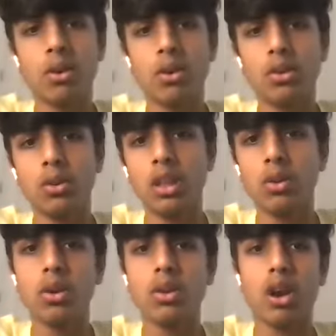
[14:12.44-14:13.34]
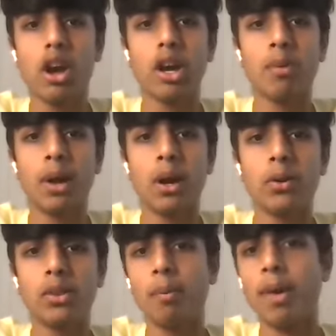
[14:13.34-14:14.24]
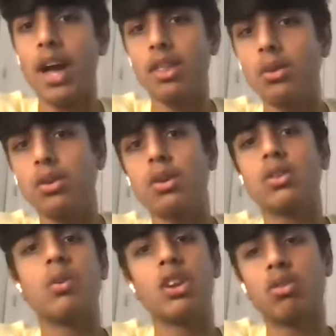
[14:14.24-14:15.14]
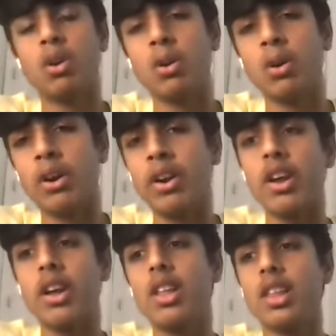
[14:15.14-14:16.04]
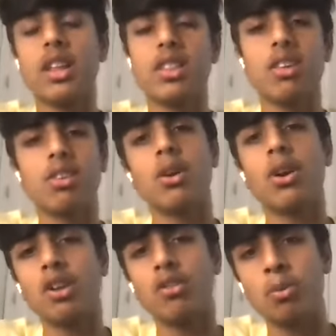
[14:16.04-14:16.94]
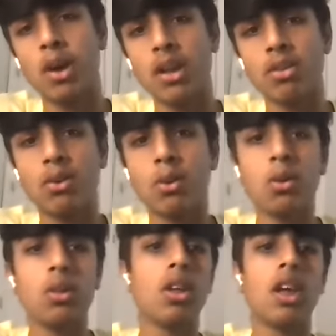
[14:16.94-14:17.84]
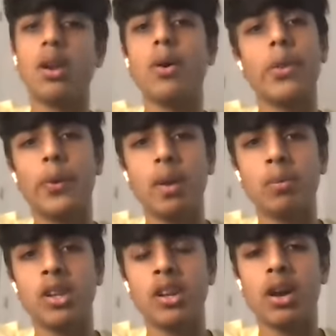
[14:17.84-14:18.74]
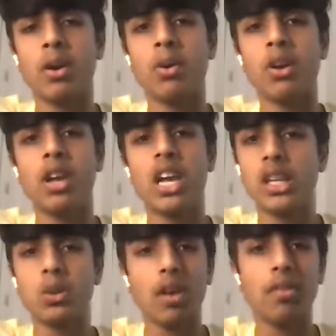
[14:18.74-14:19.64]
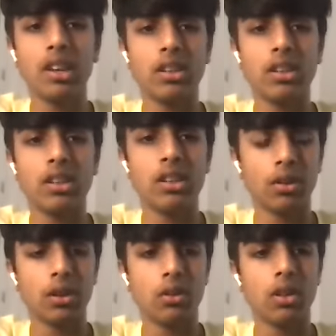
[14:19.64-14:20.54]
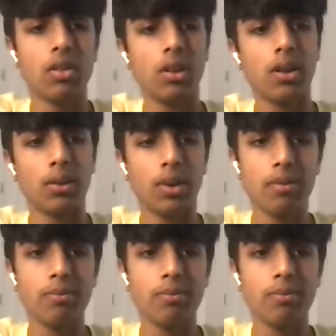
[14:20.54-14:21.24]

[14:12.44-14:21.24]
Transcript: do you think you could talk about the path you took to reach where you are? Like, let's say starting from high school and all the way up to now. Did you have any difficulties along the way?